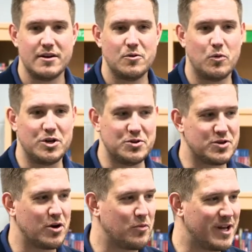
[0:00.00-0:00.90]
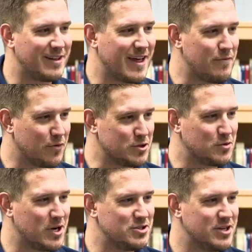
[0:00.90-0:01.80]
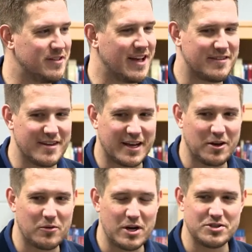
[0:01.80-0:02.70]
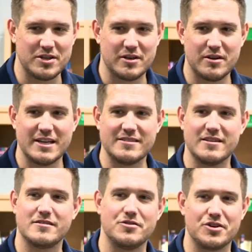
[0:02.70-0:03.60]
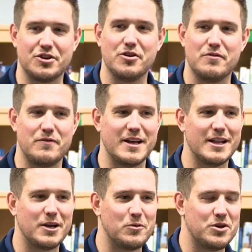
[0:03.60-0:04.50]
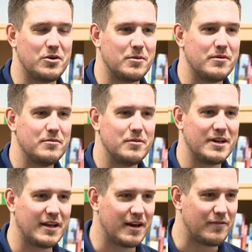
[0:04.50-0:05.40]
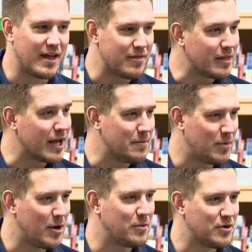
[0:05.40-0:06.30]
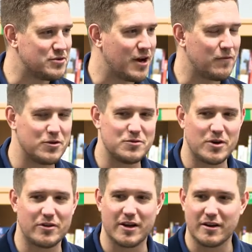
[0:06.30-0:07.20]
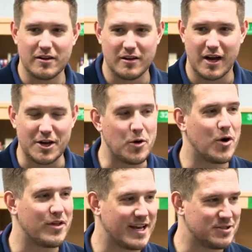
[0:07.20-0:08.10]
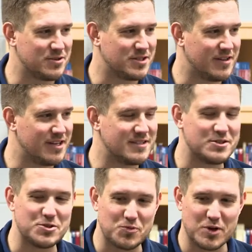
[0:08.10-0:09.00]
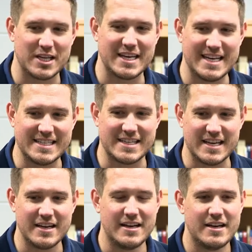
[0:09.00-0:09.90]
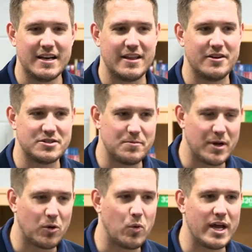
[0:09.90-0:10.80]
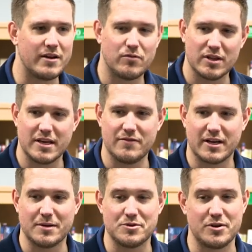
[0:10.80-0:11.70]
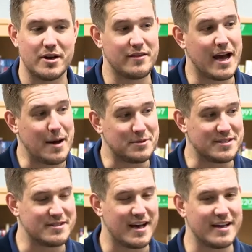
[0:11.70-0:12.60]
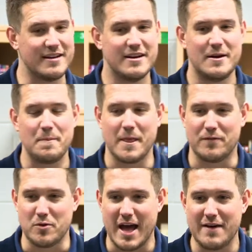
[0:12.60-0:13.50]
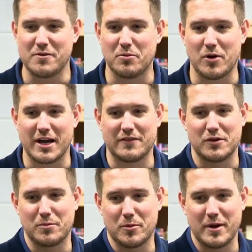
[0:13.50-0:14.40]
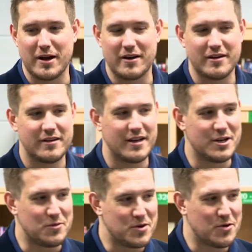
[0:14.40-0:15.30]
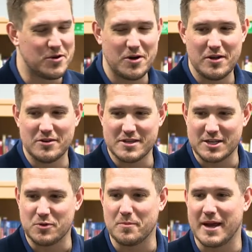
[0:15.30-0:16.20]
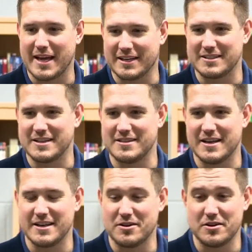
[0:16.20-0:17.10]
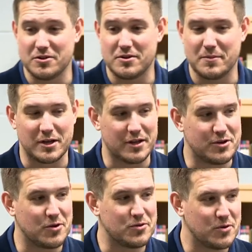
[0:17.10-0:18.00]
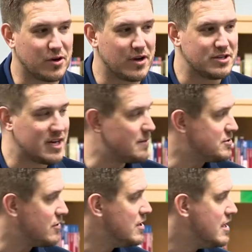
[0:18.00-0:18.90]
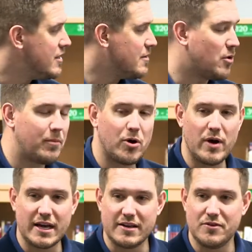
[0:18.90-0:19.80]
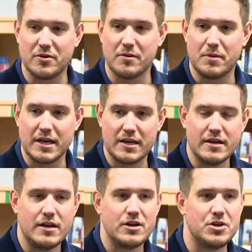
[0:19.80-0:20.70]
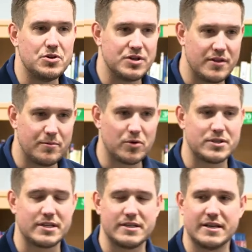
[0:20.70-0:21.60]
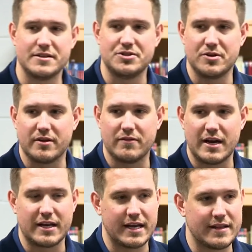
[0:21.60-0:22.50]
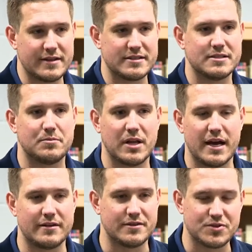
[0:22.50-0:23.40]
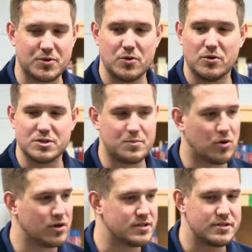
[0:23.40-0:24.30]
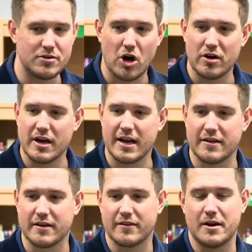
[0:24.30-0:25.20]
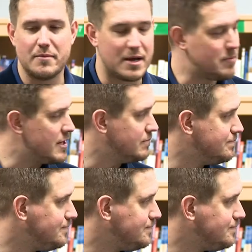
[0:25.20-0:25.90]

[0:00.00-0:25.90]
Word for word: when you start reading that first question, that second question, isn't it such a good feeling when you can kind of that light bulb goes off for you as well? And you're like, I know all the answers to these. This is really easy. And there's a big weight of relief that comes to you. On the opposite side, if you haven't proactively prepared, and you don't know those, that's when panic sets in and you typically don't do a great job. So the more proactive you can be, usually the more success that you can find. Again, this is applied to school, sports, art, anything that it might be.